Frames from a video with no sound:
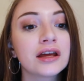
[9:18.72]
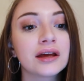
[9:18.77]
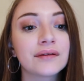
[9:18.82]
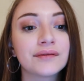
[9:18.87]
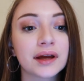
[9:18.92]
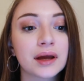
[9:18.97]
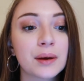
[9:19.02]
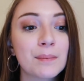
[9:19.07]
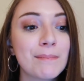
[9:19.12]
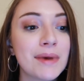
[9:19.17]
You
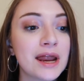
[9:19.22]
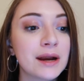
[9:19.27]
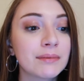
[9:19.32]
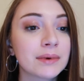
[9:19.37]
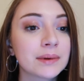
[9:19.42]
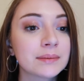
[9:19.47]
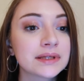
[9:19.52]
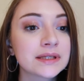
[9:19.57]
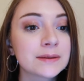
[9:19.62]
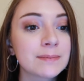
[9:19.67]
have like a
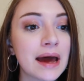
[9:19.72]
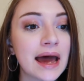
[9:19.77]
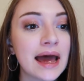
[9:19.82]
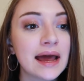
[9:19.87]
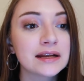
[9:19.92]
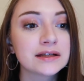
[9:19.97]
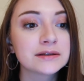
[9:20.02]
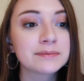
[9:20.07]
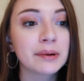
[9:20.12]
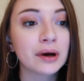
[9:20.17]
minimum
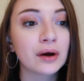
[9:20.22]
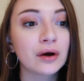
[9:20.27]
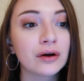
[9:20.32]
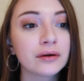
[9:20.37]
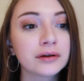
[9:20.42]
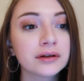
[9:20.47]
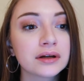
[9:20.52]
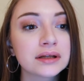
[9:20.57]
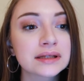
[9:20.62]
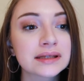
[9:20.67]
spend, but
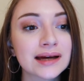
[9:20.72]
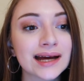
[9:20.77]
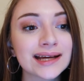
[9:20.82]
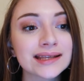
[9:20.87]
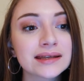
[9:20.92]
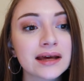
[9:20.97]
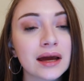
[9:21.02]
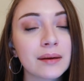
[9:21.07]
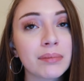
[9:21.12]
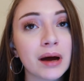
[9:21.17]
on
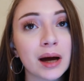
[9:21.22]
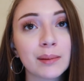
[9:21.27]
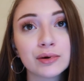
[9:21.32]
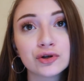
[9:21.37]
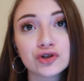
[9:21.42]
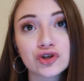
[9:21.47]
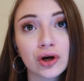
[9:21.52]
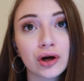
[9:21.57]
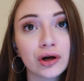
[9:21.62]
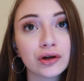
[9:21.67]
sites like
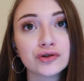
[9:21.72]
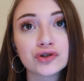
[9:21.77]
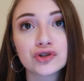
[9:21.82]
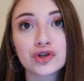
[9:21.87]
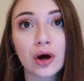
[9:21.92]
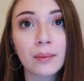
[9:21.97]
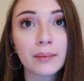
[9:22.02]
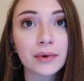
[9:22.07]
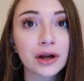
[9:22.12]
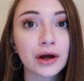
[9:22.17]
Papa John's,
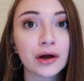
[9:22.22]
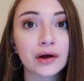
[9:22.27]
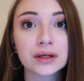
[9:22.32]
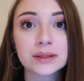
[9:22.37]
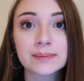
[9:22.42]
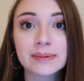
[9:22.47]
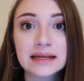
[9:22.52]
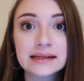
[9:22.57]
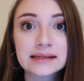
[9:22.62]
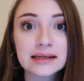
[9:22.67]

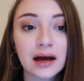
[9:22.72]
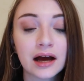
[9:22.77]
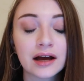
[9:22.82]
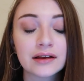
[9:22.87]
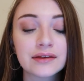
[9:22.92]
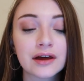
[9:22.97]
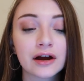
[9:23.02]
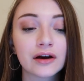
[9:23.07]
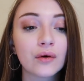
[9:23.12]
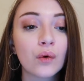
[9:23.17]
Domino's, Pizza
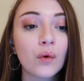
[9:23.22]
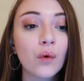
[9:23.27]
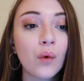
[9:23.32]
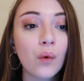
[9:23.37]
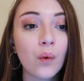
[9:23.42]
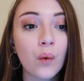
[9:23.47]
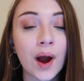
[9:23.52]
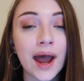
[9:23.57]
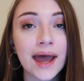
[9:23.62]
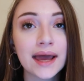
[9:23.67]
Hut, there are
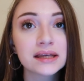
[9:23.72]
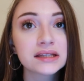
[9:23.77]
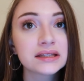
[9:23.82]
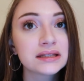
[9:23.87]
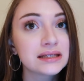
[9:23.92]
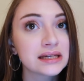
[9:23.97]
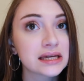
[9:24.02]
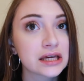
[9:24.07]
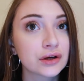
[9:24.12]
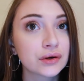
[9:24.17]
always
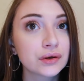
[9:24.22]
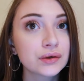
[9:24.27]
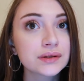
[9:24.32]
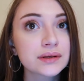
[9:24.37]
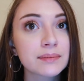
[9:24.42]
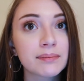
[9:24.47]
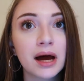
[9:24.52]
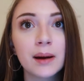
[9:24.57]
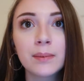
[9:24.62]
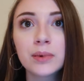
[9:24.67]

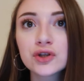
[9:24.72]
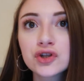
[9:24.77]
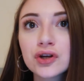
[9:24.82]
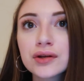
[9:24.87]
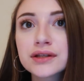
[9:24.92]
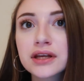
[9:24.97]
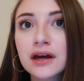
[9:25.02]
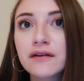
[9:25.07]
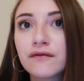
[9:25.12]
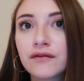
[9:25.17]
deals. Papa
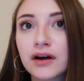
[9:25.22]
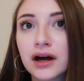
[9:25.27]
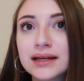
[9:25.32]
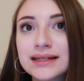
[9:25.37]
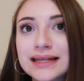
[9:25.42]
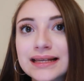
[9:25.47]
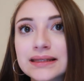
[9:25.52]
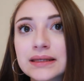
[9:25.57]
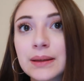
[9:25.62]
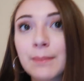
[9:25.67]
John's, I
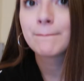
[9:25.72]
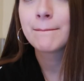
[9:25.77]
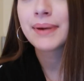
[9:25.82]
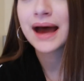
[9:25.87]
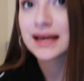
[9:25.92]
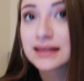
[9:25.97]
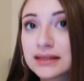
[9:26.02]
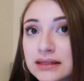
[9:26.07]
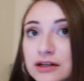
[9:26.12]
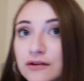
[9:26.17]
find, is the
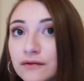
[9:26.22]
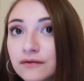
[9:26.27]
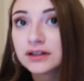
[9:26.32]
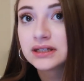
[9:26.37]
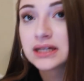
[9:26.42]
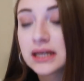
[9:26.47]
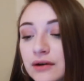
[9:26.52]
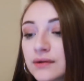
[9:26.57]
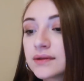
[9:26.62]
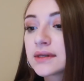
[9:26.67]
best for
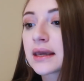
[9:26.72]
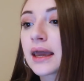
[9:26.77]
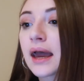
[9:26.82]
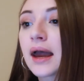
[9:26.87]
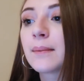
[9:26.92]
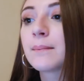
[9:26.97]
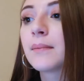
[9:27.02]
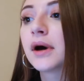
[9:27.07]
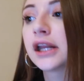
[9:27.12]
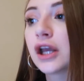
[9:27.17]
deals and
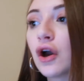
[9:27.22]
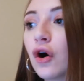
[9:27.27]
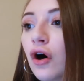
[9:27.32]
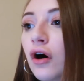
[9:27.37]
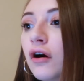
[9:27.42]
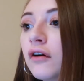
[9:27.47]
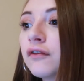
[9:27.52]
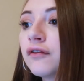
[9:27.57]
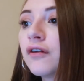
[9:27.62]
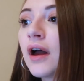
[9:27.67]
getting money
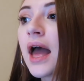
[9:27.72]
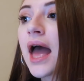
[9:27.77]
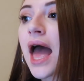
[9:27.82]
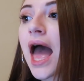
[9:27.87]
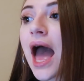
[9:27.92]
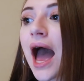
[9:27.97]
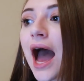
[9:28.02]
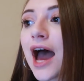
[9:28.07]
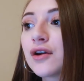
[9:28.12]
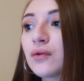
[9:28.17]
off.
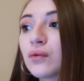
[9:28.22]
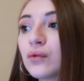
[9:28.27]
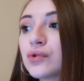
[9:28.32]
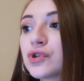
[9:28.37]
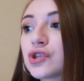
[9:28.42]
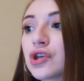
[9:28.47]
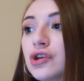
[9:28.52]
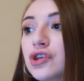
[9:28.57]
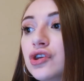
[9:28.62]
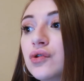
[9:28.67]
And
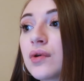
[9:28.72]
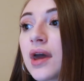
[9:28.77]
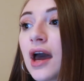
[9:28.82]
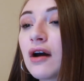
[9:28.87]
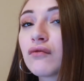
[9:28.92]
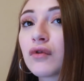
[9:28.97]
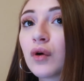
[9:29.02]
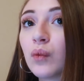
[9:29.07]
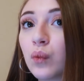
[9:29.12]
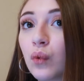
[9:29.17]
also, you
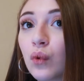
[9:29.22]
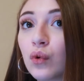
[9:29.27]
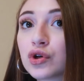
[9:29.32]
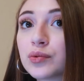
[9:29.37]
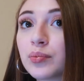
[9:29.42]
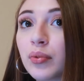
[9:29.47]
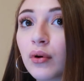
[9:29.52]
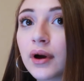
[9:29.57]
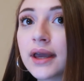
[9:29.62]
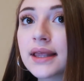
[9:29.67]
get
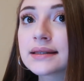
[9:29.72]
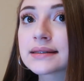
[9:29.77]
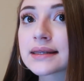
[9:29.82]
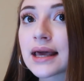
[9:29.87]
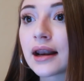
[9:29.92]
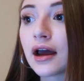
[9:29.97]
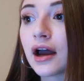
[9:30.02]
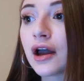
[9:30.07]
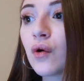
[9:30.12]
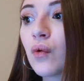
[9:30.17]
reward points,
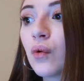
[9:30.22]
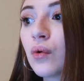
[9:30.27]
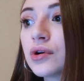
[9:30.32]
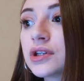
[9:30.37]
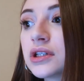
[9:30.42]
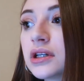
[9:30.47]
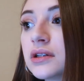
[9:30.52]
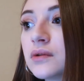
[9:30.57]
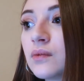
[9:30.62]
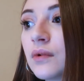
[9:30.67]
and I
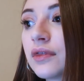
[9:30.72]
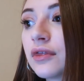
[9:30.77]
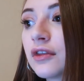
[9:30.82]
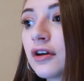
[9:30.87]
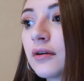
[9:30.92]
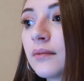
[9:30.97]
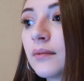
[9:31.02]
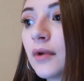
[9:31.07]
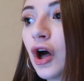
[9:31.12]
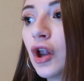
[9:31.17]
ordered with
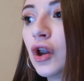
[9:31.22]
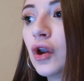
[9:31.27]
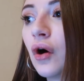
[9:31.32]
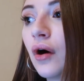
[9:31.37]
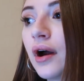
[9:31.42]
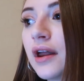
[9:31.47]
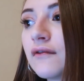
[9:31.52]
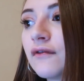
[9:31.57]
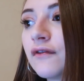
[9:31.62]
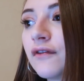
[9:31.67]
them a
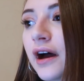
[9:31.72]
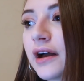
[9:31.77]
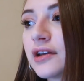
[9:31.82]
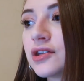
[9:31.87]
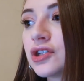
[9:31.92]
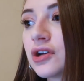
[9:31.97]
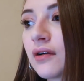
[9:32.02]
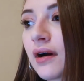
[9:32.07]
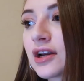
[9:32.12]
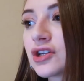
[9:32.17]
lot in
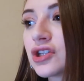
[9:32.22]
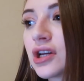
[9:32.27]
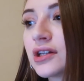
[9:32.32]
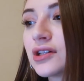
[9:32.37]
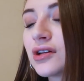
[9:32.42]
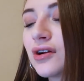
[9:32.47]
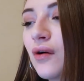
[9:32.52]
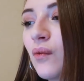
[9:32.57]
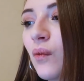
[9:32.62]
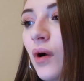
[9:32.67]
first year, actually. I
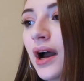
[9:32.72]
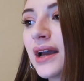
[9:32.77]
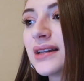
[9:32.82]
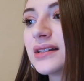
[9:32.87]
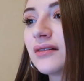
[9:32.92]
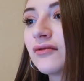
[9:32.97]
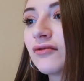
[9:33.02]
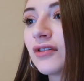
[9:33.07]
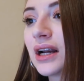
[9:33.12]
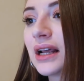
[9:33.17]
don't know why I
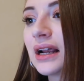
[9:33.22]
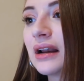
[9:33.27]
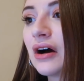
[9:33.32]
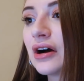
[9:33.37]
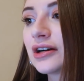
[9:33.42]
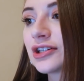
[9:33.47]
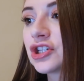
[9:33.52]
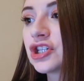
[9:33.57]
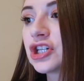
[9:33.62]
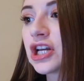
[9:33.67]
didn't really
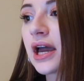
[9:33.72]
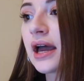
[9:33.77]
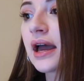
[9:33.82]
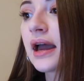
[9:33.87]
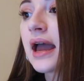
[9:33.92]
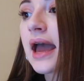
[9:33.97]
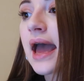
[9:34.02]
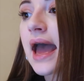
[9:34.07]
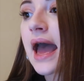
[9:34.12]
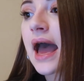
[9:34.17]
last year.
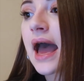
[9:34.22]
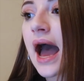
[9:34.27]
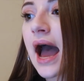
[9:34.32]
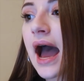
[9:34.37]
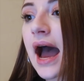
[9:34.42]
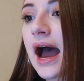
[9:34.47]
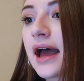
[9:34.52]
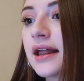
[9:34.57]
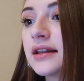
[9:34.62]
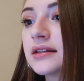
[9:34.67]

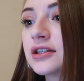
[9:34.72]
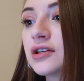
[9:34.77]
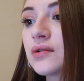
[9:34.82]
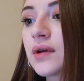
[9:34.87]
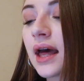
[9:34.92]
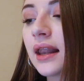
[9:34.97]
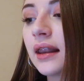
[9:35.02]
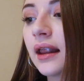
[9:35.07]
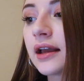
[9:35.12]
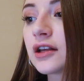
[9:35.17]
And you
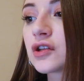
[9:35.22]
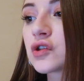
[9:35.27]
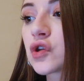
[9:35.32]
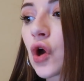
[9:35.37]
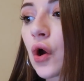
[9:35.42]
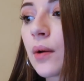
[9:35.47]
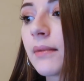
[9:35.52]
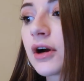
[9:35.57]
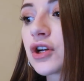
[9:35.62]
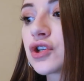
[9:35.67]
get like
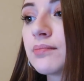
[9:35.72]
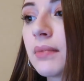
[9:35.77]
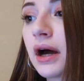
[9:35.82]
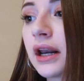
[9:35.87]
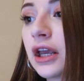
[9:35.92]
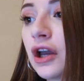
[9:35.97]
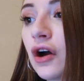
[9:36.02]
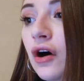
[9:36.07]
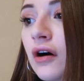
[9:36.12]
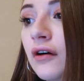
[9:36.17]
so much
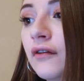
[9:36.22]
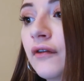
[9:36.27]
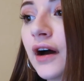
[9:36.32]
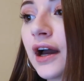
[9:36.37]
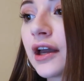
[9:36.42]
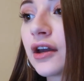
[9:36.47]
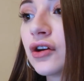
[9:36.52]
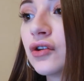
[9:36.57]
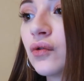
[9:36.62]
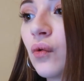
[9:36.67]
money off.
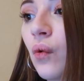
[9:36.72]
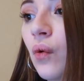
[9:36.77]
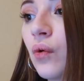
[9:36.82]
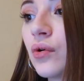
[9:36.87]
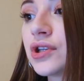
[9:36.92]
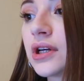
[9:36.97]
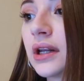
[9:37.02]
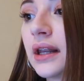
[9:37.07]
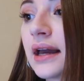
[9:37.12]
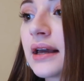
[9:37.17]
I could
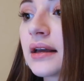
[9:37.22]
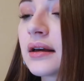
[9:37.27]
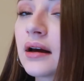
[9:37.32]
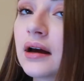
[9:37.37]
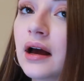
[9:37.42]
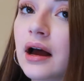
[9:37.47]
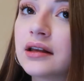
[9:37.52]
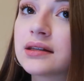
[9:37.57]
order like